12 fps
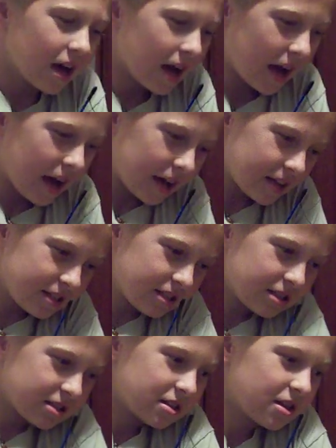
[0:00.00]

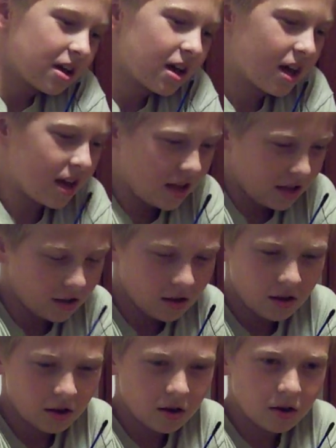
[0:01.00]
has a
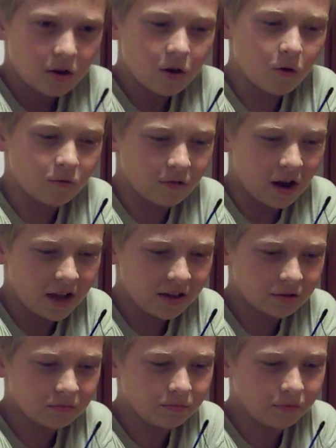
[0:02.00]

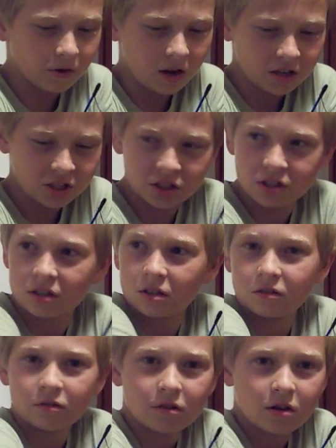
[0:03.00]
Orion brushed
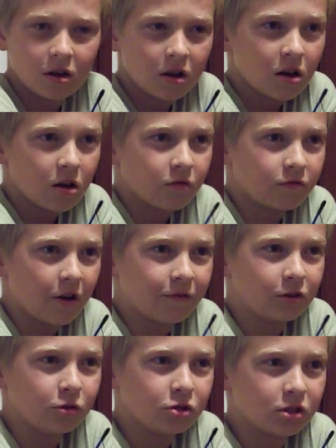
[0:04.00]

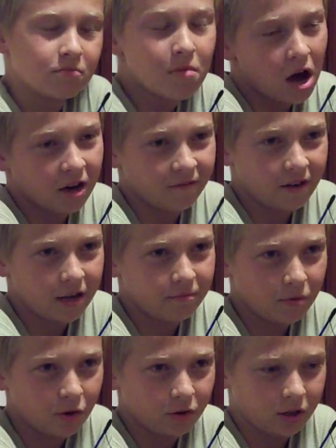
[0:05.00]
Revolution modified
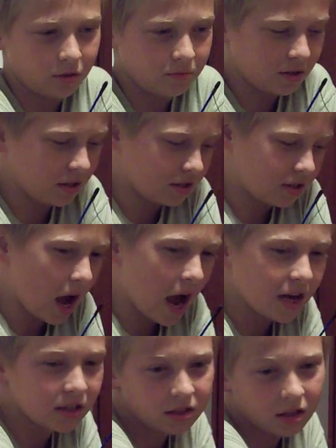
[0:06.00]
motor, because
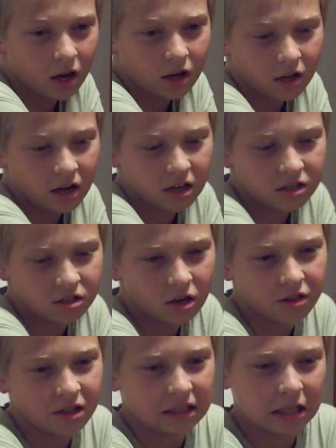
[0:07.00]
I saw
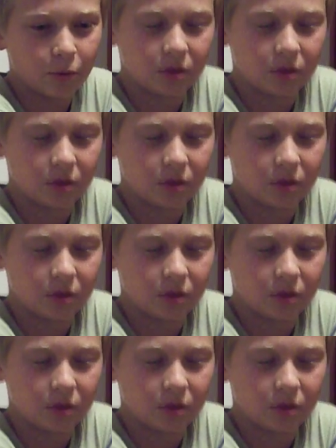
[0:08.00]
that they were